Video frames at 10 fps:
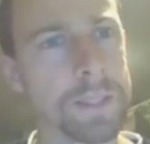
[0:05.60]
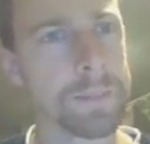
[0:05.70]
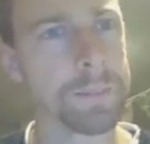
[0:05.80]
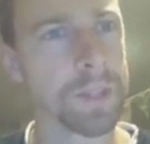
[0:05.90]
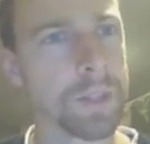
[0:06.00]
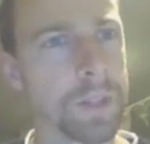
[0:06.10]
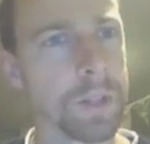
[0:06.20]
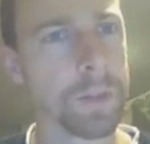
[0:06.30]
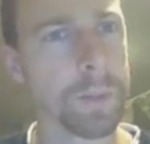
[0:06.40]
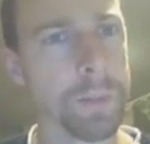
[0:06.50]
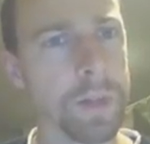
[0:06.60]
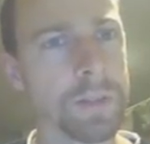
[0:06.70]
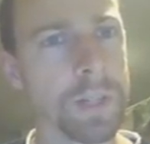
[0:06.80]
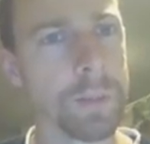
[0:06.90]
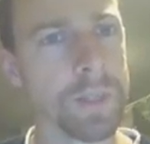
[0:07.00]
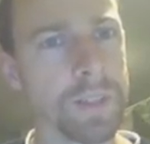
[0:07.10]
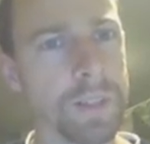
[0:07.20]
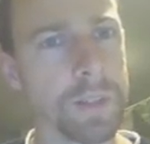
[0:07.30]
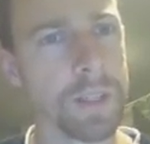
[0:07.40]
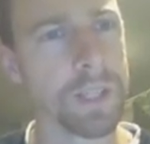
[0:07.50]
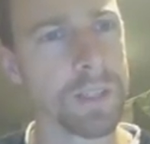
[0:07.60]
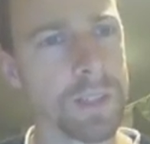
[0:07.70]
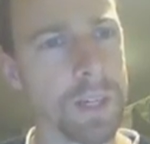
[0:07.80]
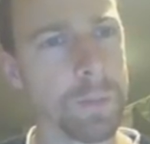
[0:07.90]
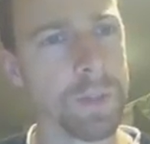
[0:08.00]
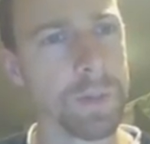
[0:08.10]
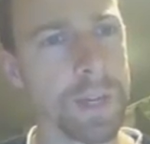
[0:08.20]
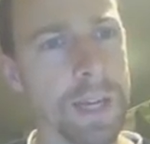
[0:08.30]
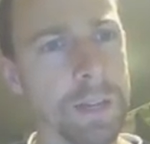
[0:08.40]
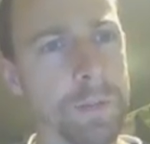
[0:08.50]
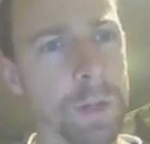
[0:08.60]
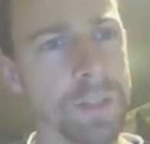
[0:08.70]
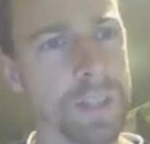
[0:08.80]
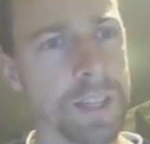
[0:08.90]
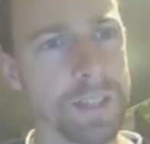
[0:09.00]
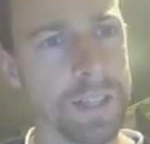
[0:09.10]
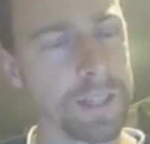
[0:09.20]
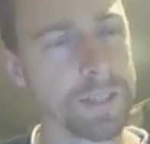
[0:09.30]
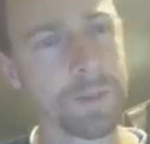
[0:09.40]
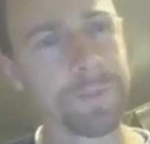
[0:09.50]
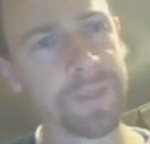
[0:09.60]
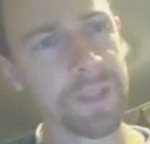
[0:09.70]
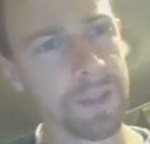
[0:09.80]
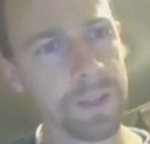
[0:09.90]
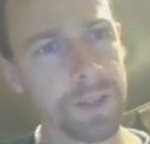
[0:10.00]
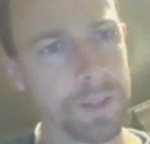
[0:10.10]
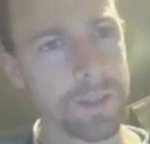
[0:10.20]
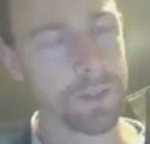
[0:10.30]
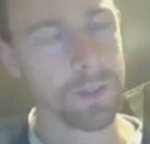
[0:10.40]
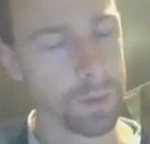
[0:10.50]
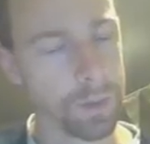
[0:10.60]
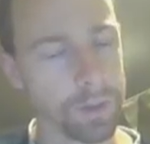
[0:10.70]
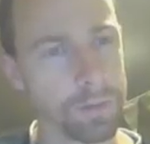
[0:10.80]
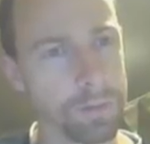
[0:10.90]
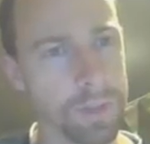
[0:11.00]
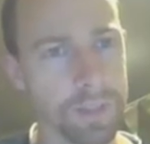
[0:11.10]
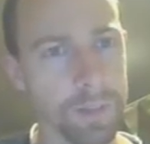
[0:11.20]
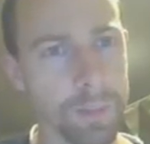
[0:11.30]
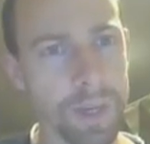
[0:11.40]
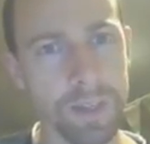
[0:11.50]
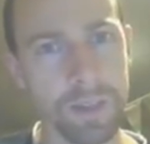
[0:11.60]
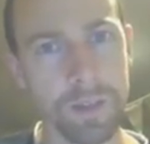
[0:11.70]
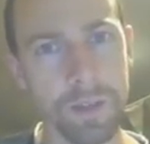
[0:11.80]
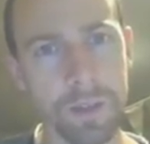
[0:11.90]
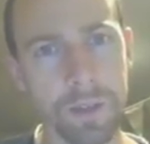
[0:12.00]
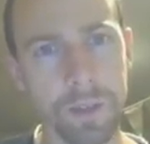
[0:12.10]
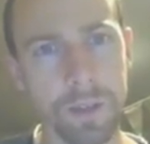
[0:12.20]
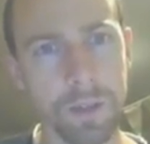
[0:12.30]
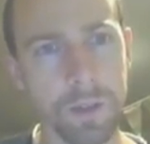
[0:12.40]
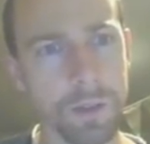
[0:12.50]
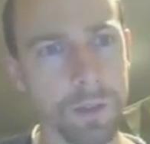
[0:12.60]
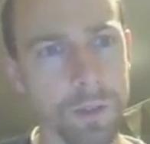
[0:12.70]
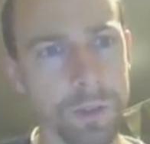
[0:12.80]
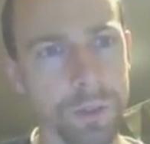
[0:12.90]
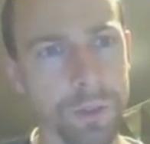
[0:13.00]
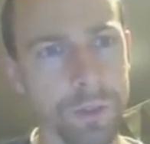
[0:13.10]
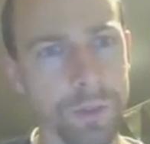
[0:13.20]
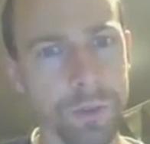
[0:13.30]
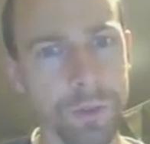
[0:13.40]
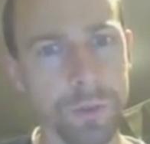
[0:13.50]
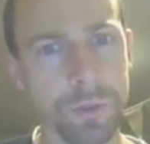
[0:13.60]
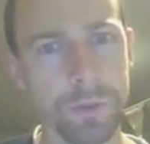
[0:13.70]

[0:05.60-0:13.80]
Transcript: I'm going to go to my poster elements. This time we're doing Art Nouveau and Psychedelic. These are all the things I painted or drew.